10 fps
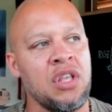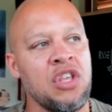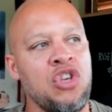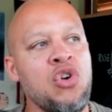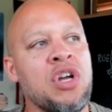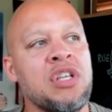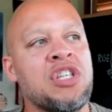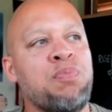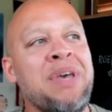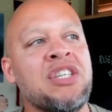you could
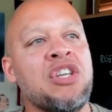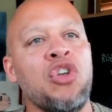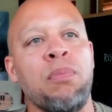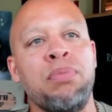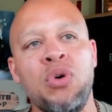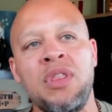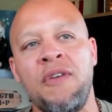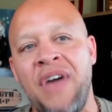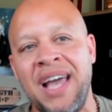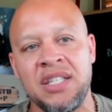speak till you're blue in the
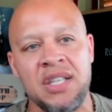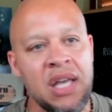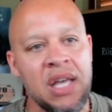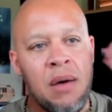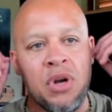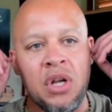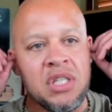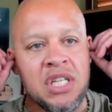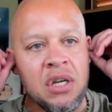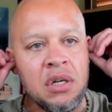face, but
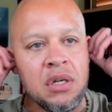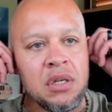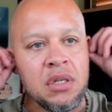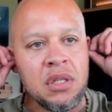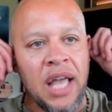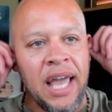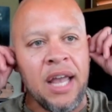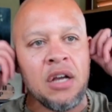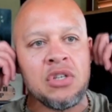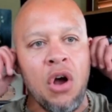until the
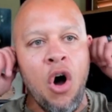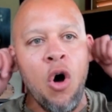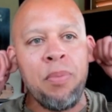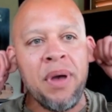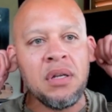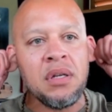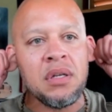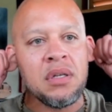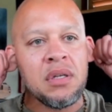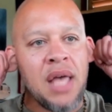ears are
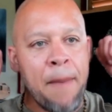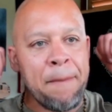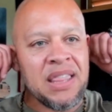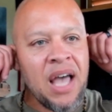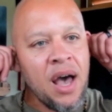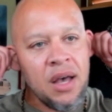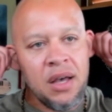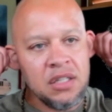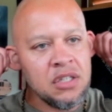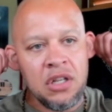open, Ephphatha,
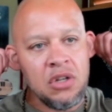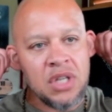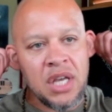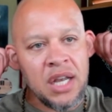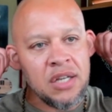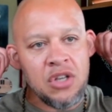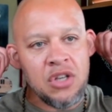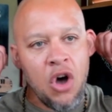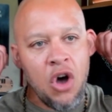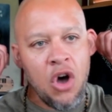until those ears are
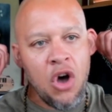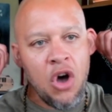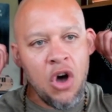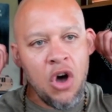open,